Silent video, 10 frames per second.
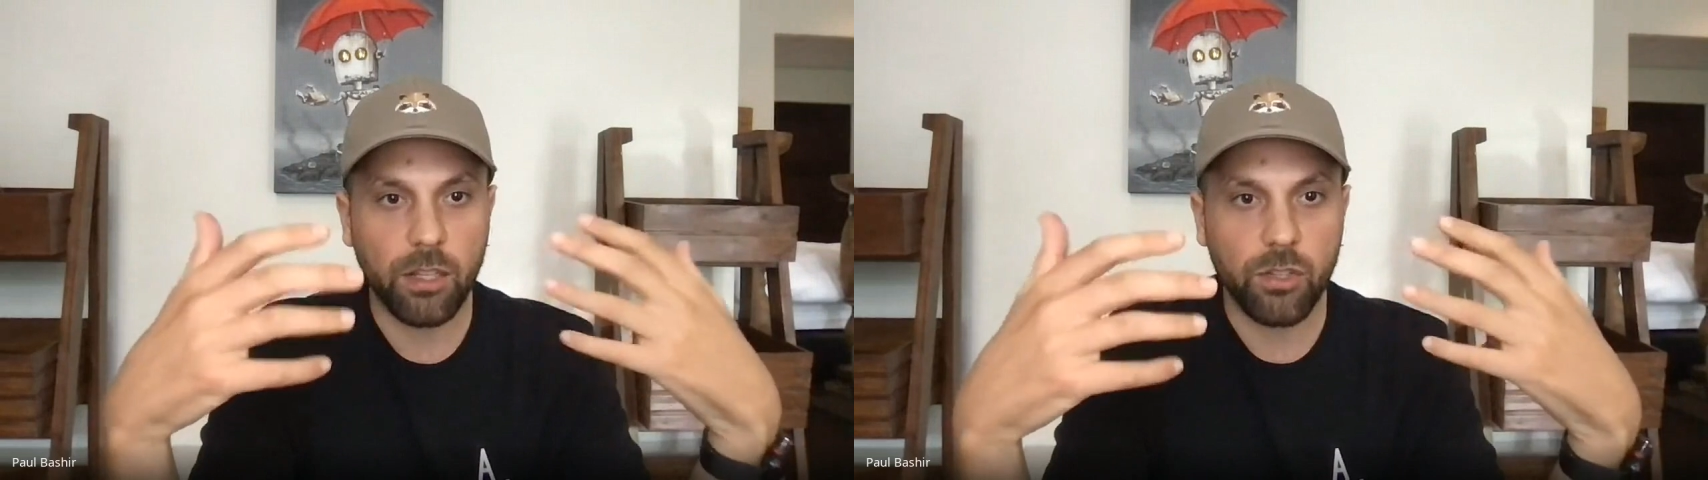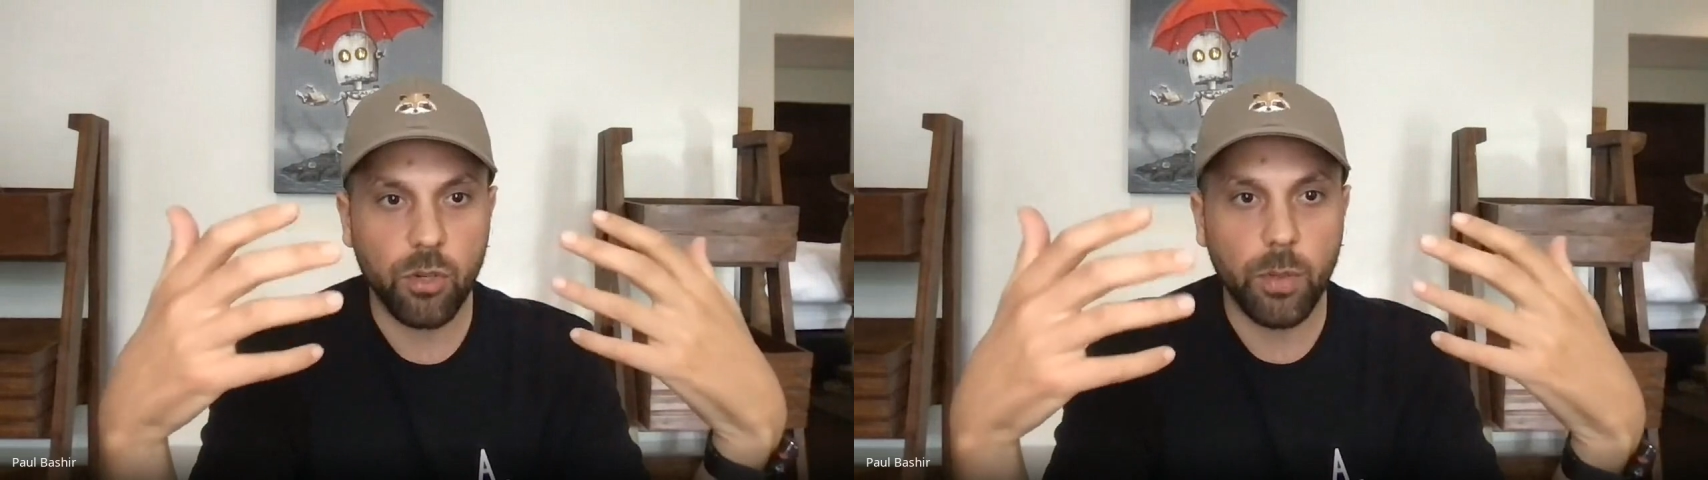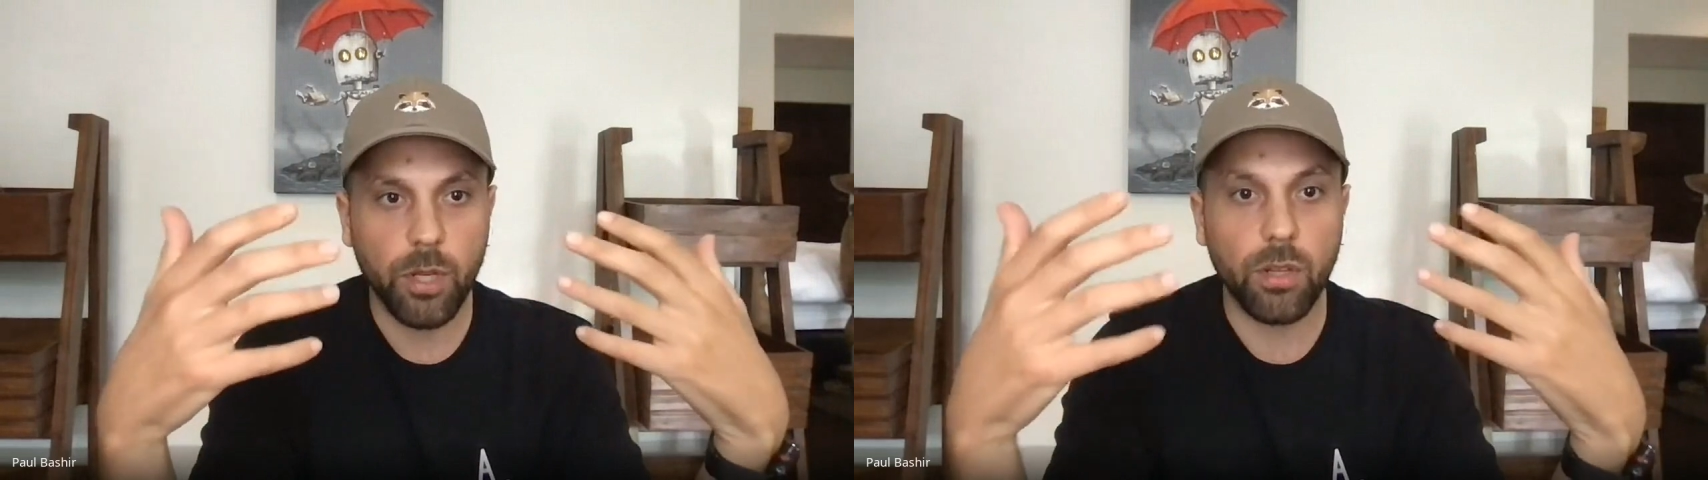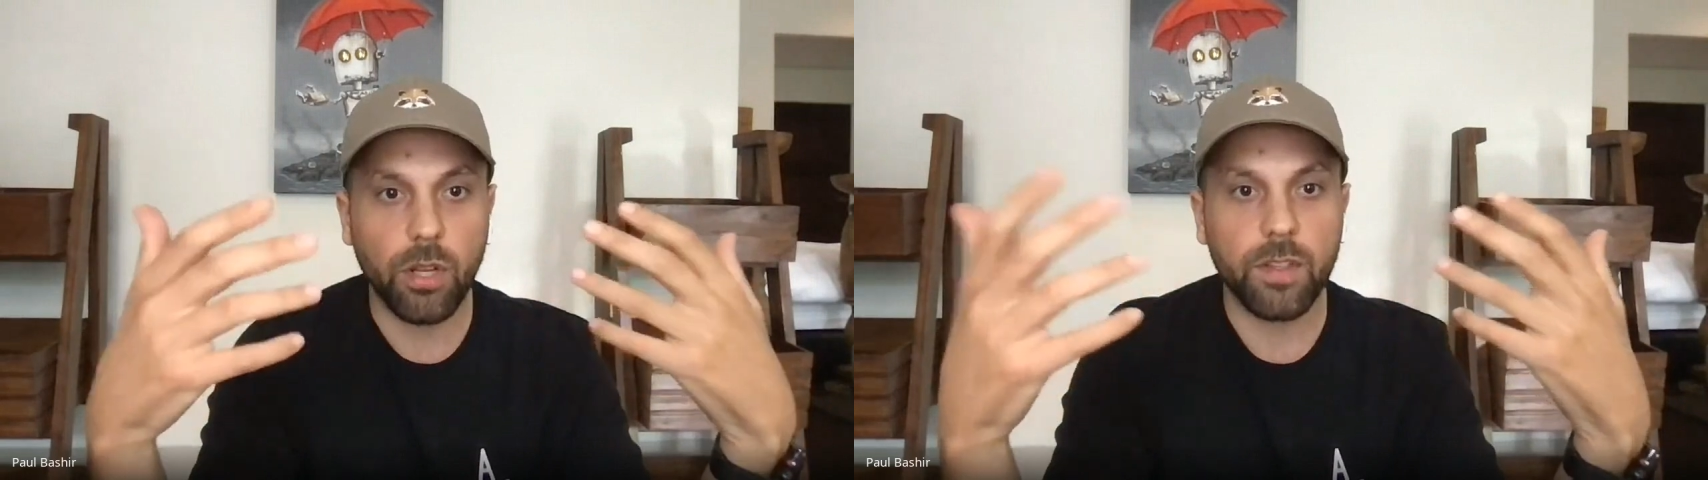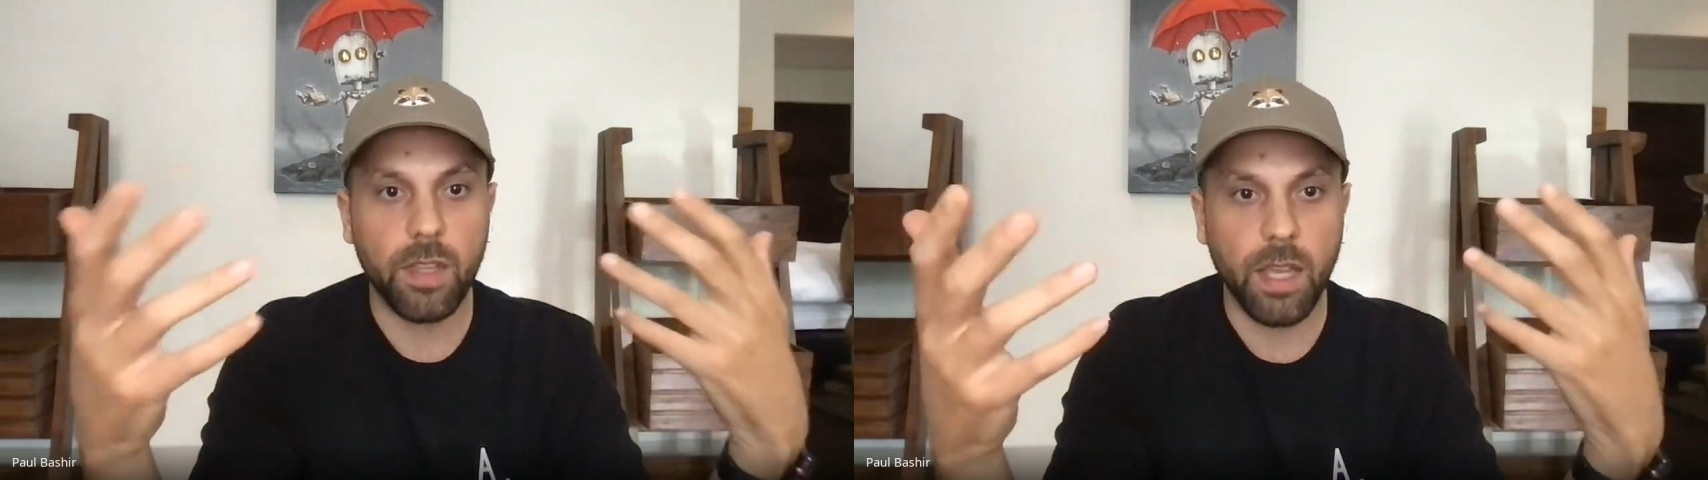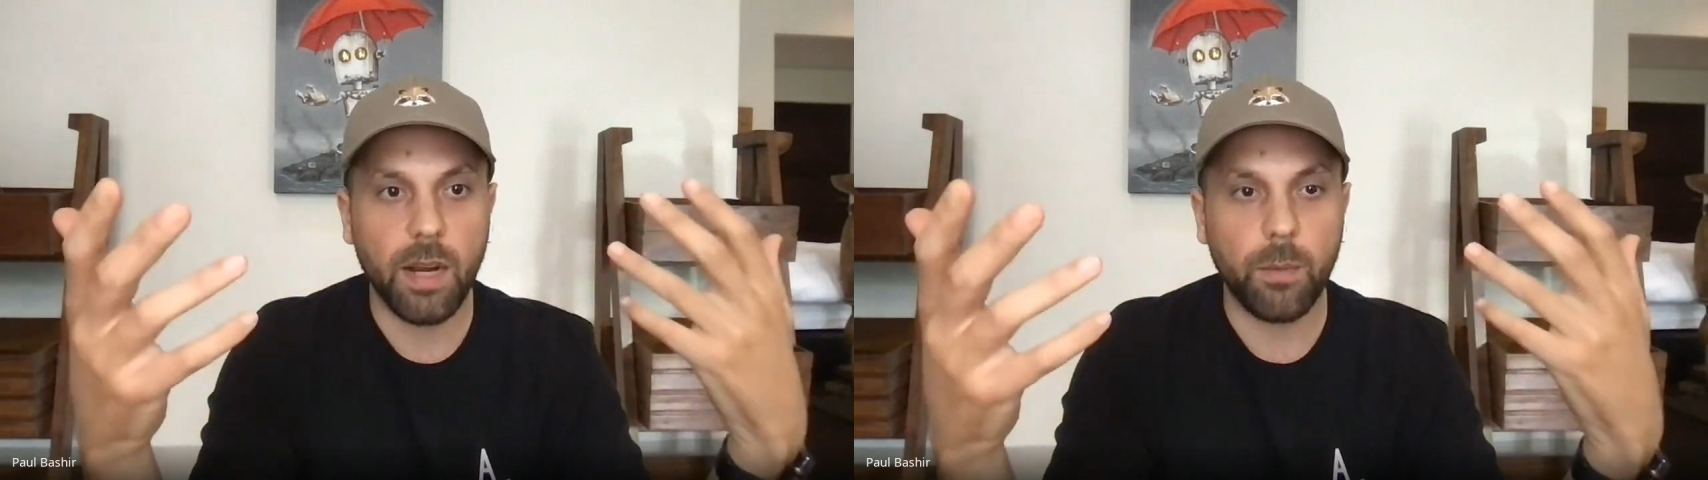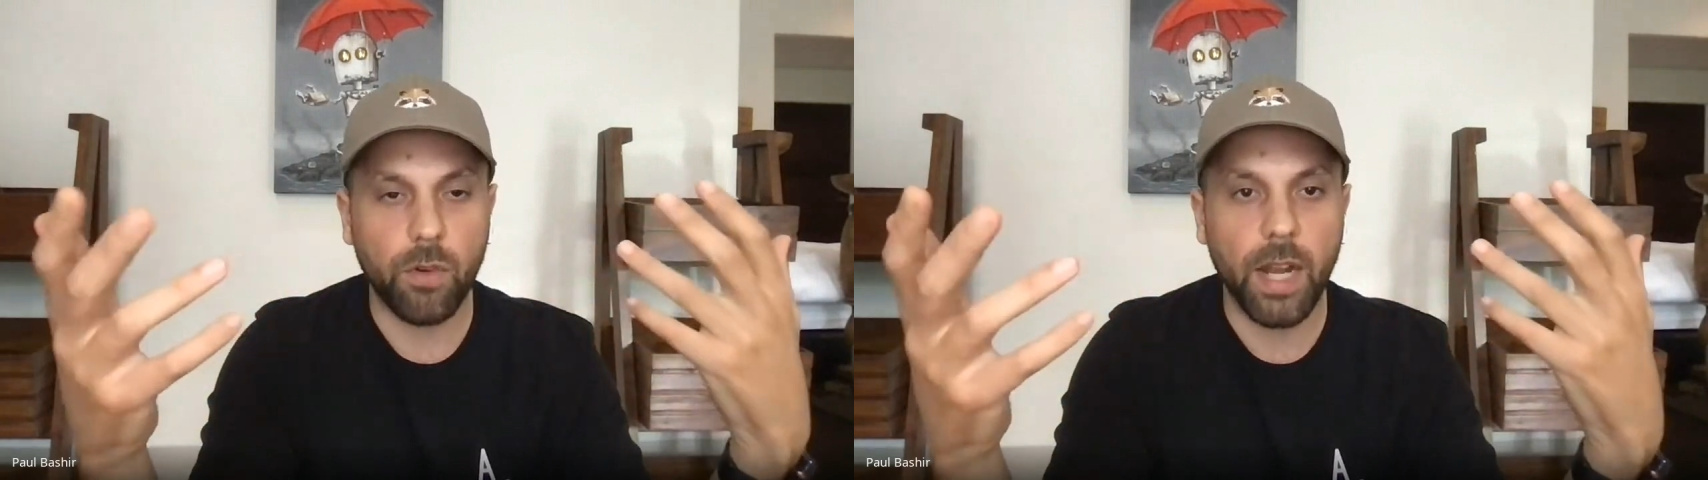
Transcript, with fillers: contribute a lot to the animal